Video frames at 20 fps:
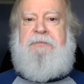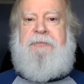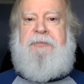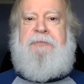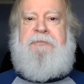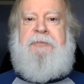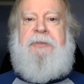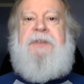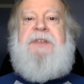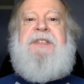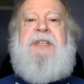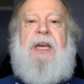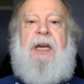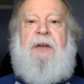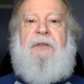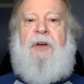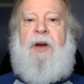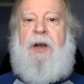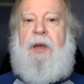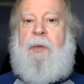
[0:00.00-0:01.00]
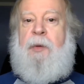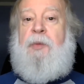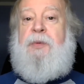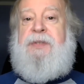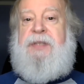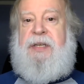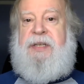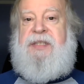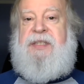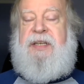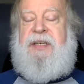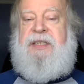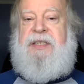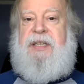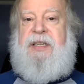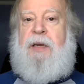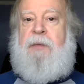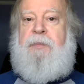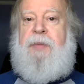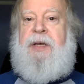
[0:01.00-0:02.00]
for the sake of argument, we'll say
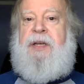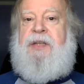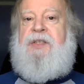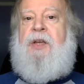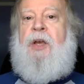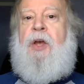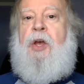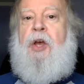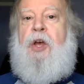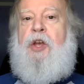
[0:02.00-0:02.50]
16 bits.